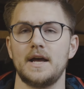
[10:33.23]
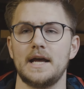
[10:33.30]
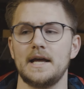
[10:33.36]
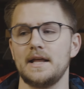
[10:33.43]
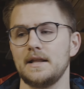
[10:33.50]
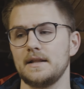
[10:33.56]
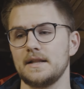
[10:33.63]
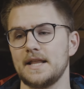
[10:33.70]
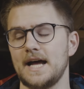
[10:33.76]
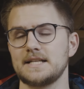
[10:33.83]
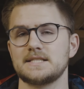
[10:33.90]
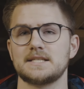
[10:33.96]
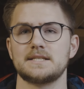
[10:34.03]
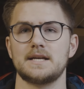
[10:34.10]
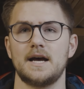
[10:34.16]
and
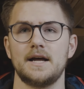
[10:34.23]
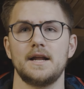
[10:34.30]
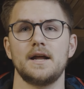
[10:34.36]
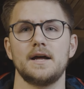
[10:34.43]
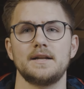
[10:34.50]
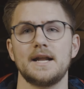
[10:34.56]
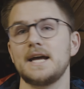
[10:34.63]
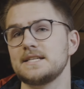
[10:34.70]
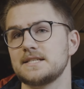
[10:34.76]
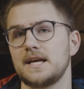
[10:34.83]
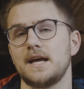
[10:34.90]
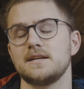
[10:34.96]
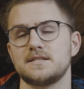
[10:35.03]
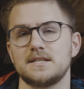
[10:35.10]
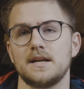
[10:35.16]
that's a nice
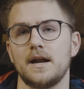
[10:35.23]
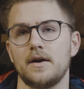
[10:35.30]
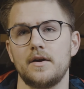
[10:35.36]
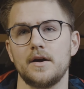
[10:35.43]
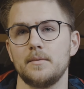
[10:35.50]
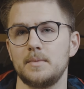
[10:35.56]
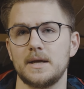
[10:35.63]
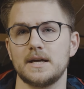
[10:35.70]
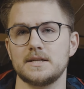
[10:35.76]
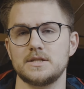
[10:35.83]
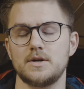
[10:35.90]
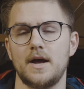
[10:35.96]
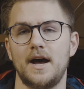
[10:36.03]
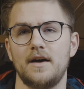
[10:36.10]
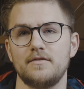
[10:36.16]
case scenario because
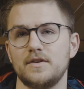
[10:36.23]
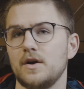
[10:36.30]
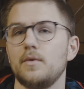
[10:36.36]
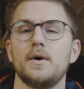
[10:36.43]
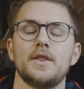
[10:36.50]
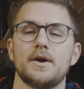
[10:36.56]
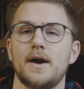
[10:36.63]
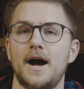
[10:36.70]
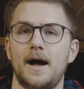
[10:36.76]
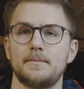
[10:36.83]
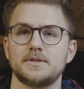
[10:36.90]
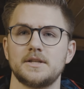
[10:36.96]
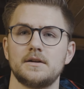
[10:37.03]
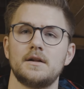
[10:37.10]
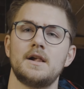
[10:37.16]
you have no other
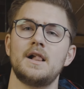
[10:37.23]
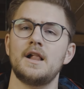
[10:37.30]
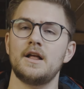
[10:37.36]
option.